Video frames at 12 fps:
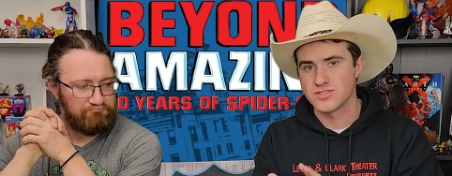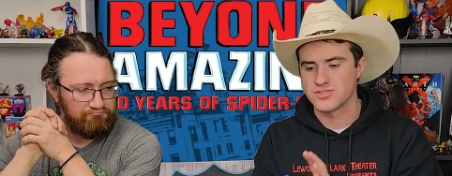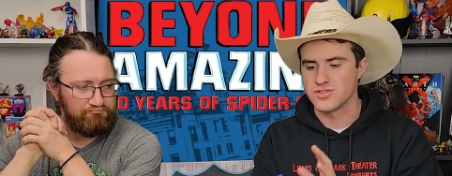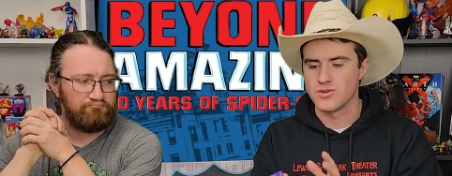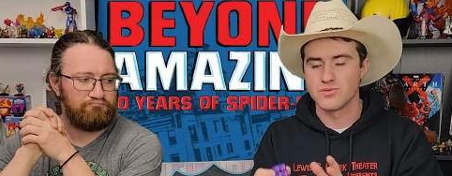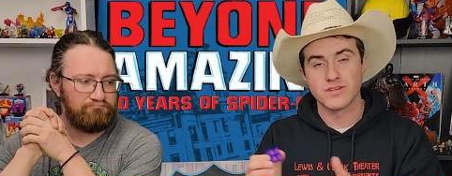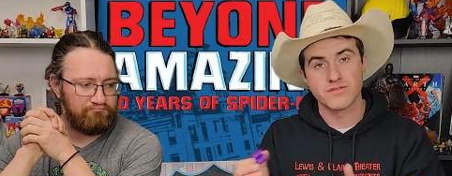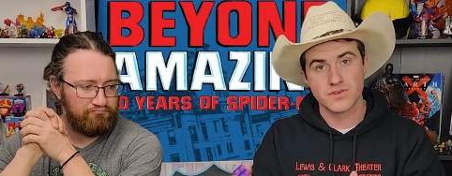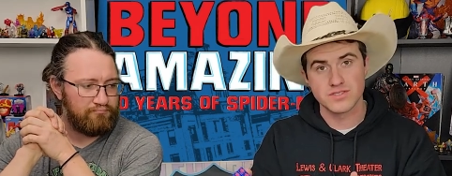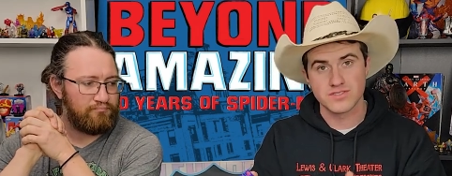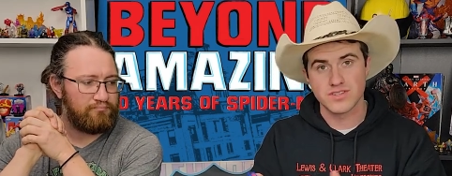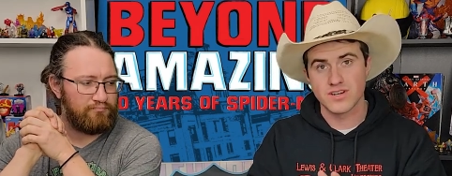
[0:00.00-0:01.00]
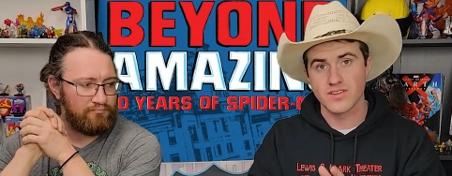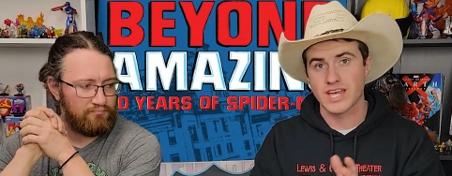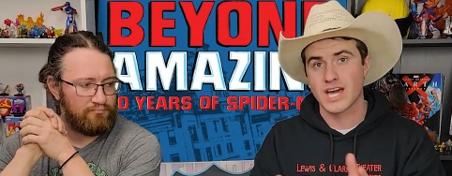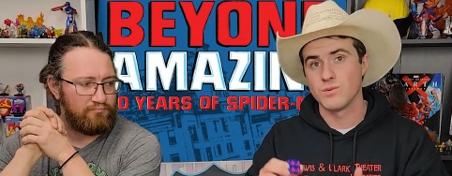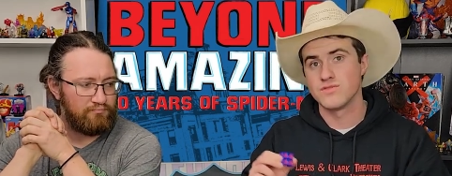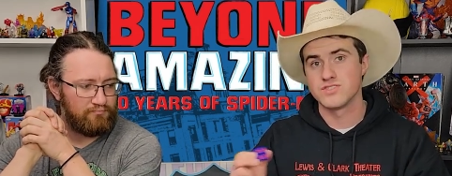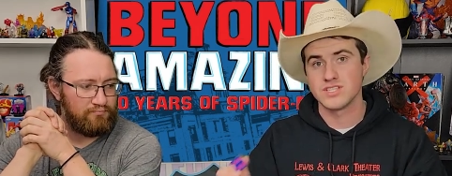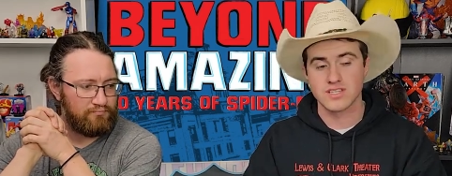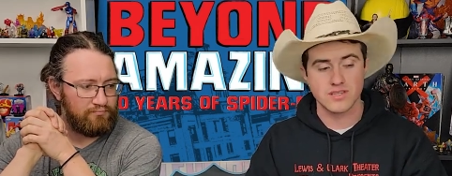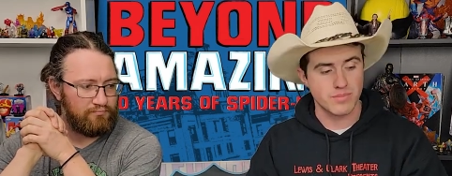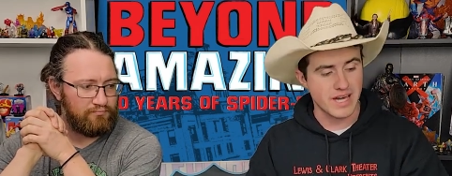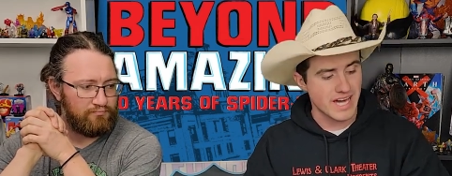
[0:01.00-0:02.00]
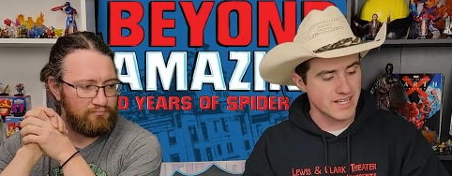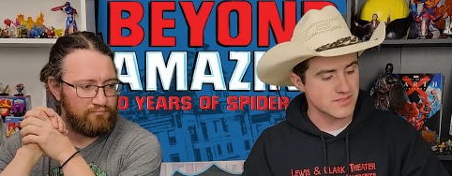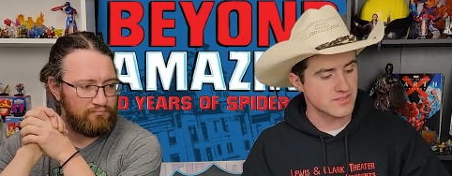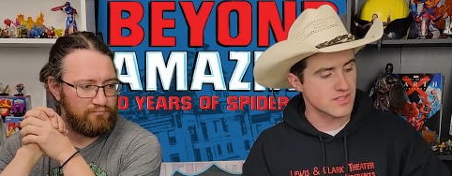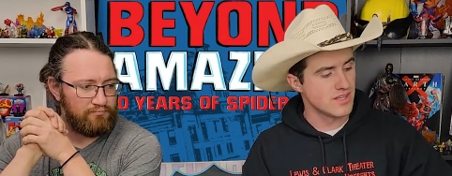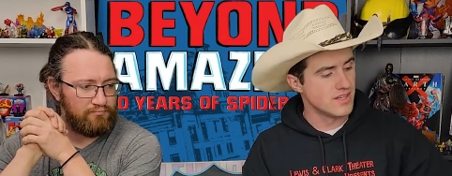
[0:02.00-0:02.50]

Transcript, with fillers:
Speaker 1: There's no difference there like how we've seen in the past.